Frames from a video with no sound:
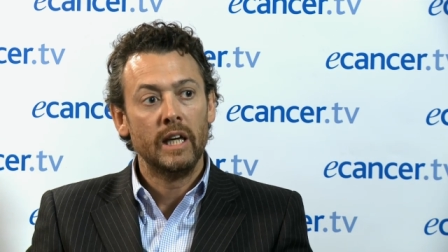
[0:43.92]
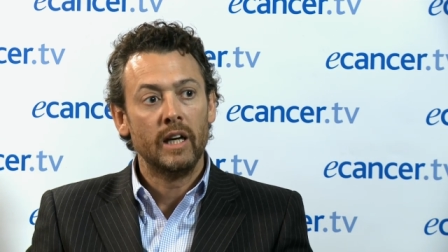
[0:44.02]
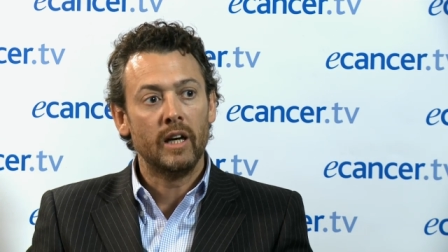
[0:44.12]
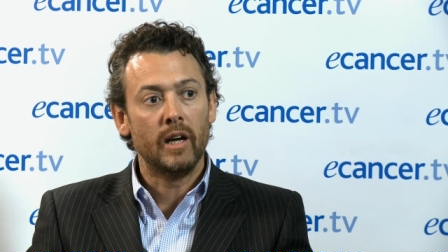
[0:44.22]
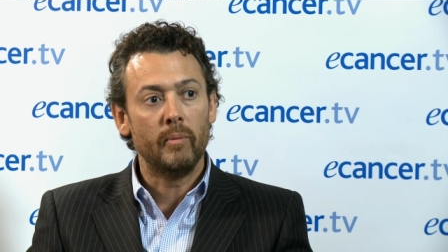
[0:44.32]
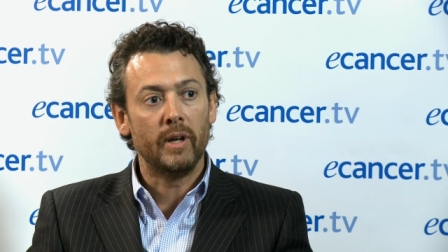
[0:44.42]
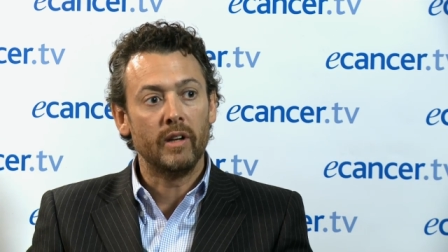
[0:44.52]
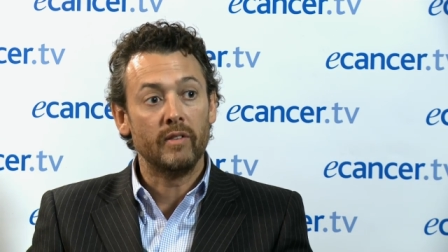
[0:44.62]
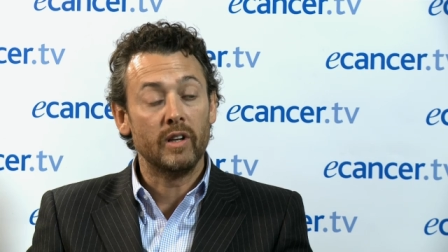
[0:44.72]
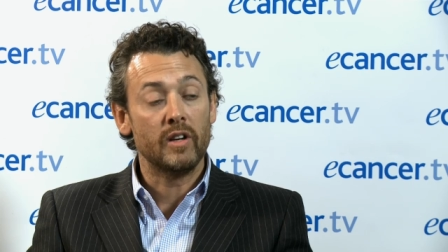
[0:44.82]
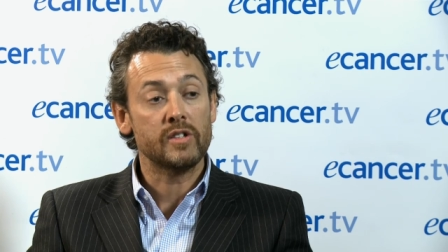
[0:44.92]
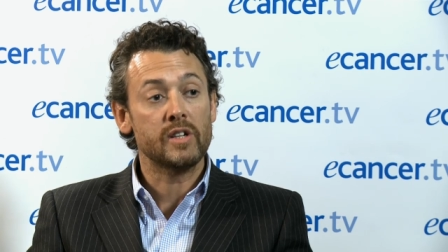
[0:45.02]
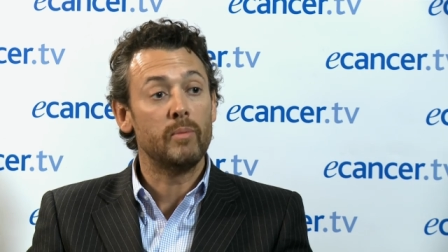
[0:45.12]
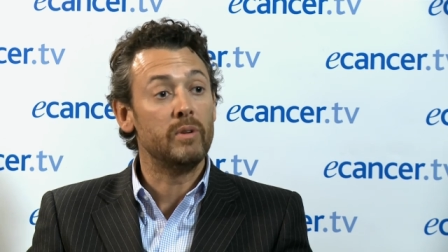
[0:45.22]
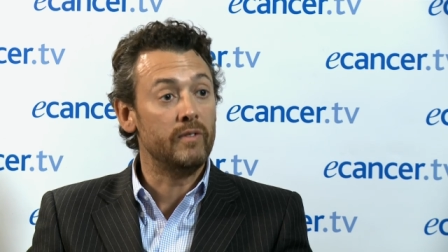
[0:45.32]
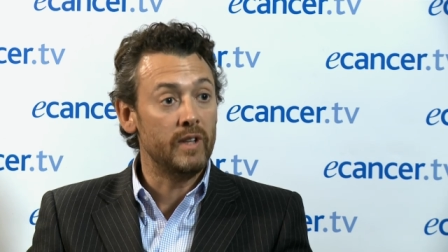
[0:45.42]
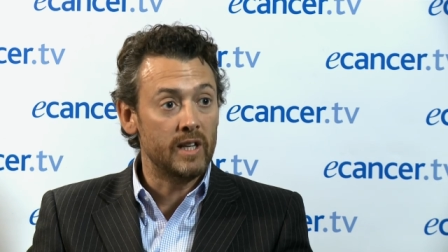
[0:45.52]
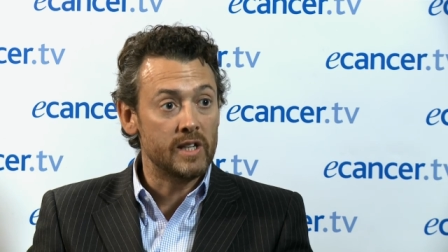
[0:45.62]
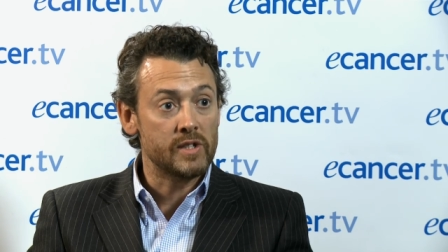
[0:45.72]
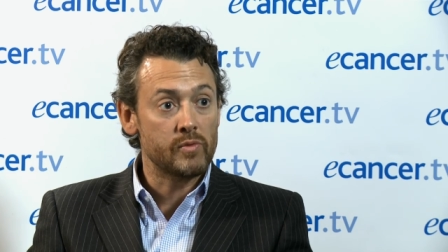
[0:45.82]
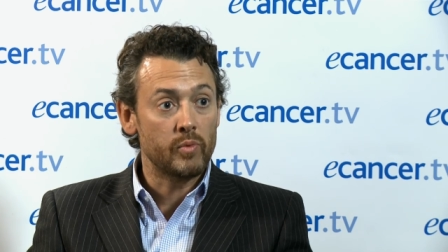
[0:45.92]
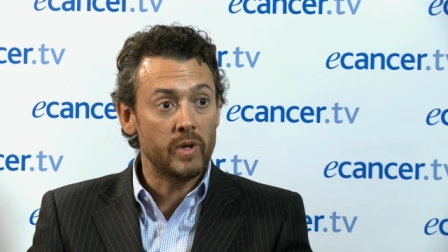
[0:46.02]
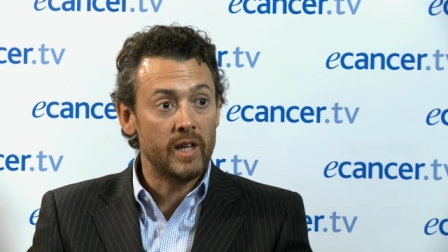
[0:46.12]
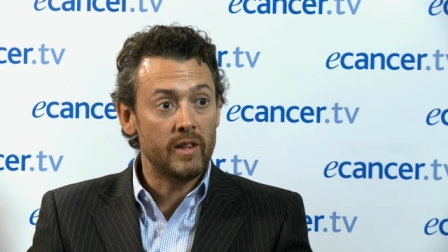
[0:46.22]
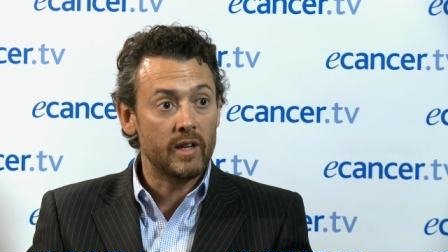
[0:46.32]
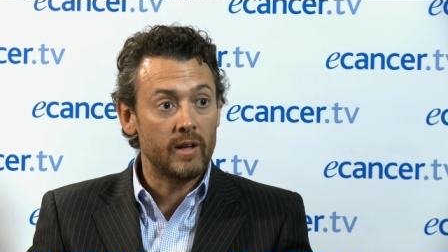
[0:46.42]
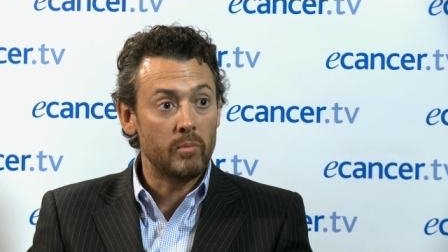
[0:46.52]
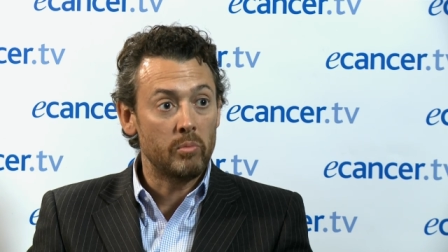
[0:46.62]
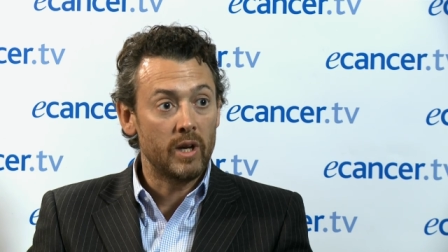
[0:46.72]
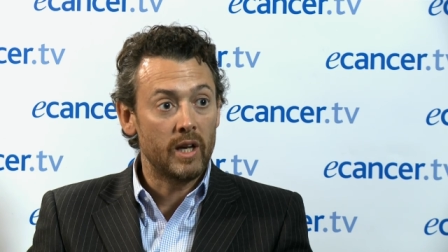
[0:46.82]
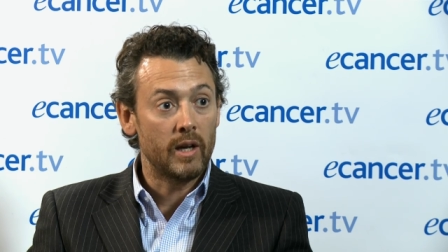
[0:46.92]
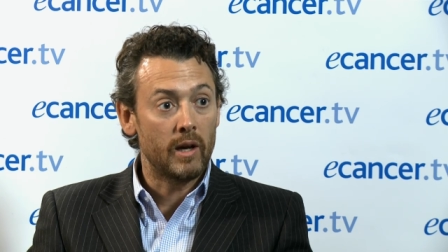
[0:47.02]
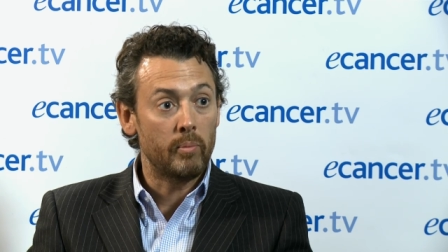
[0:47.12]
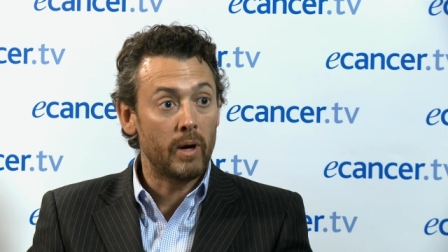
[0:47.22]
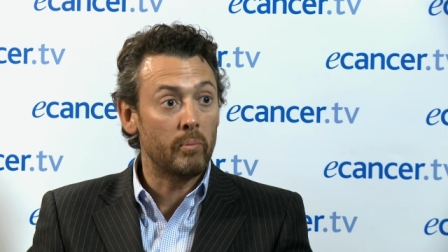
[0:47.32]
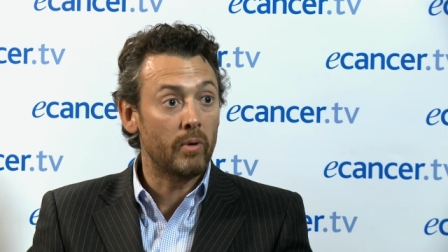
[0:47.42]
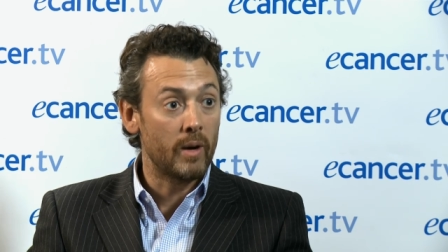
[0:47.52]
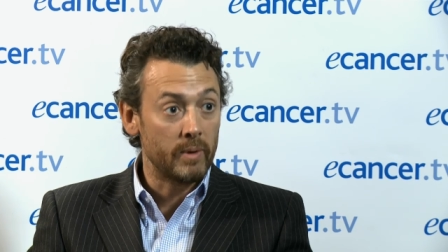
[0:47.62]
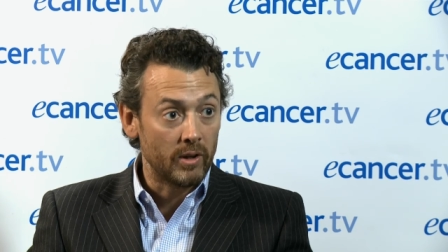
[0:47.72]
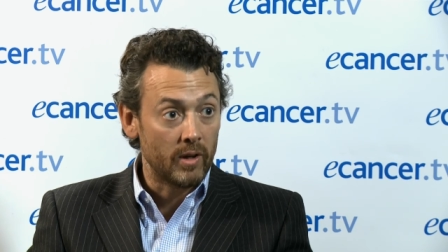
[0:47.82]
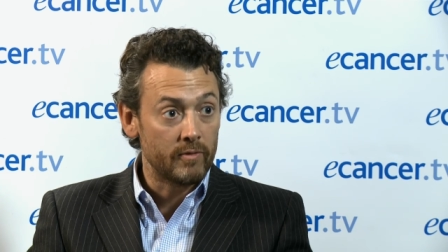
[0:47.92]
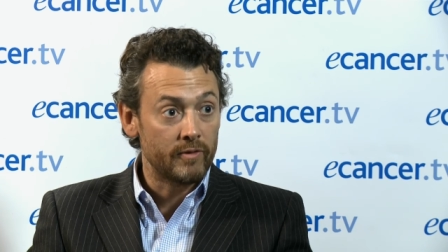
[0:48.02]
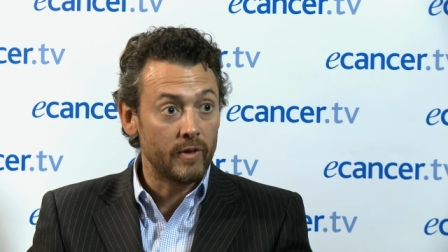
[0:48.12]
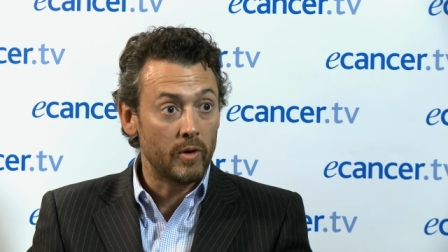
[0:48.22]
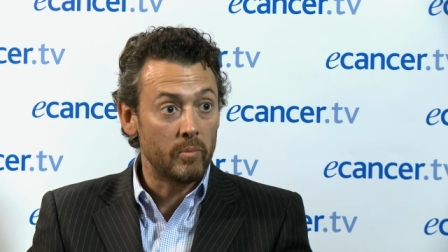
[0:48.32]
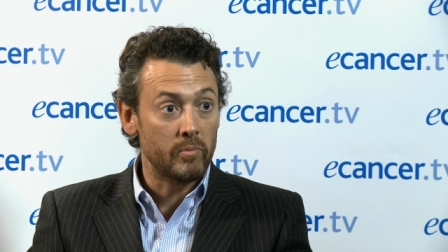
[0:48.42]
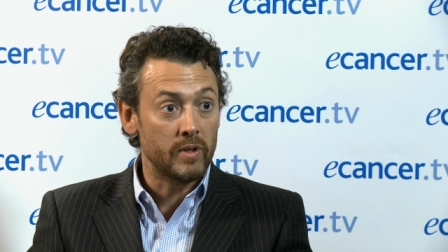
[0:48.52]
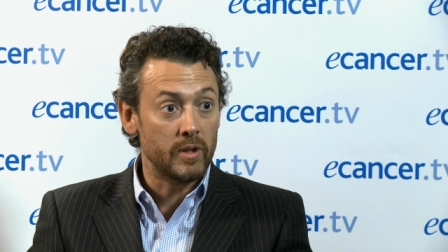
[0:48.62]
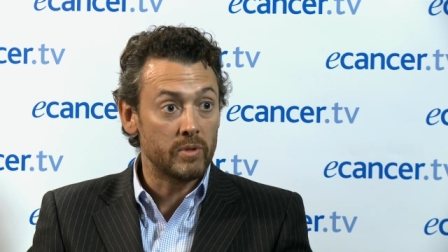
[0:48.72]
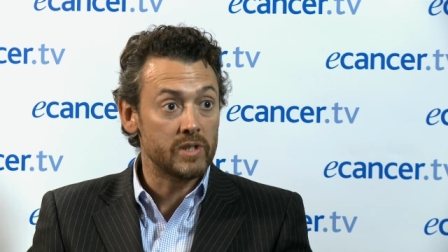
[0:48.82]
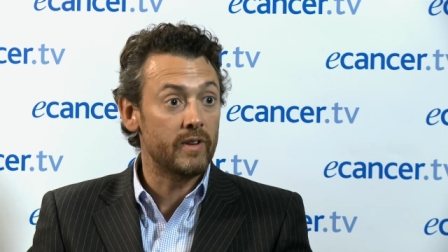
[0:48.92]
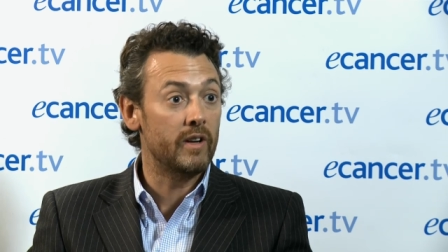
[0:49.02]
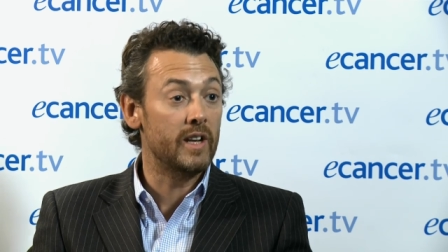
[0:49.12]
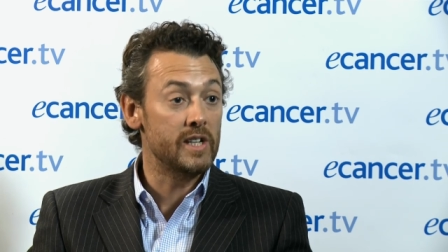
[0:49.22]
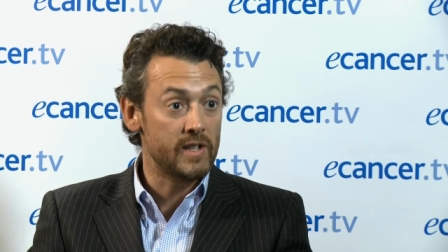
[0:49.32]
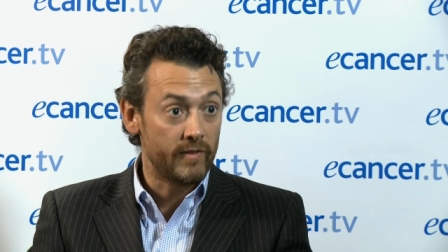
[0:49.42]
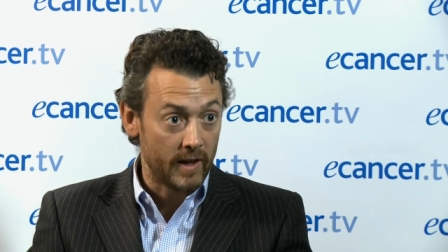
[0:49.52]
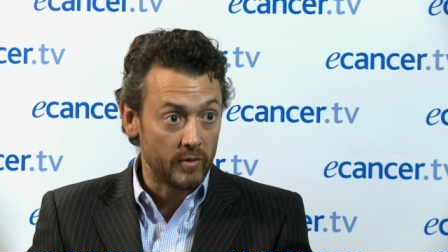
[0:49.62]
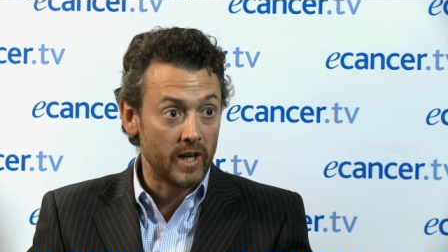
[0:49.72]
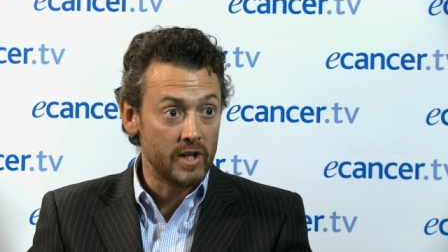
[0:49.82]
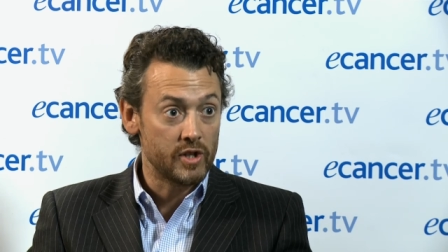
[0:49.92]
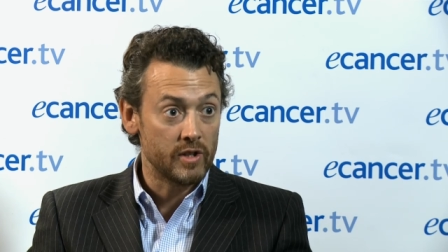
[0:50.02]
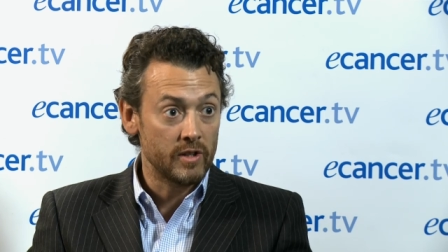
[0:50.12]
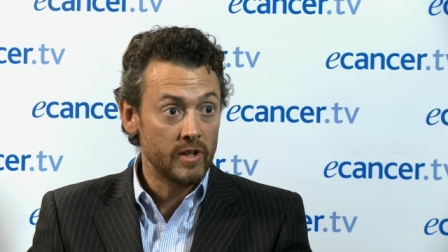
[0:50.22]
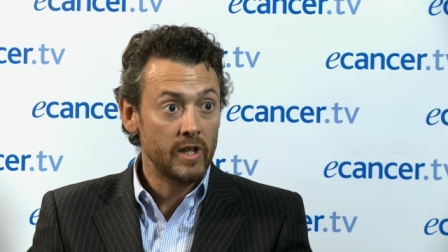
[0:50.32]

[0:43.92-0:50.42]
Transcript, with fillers: Um, and over the last couple of years with um, a pump priming grant from the Umberto Veronesi Foundation,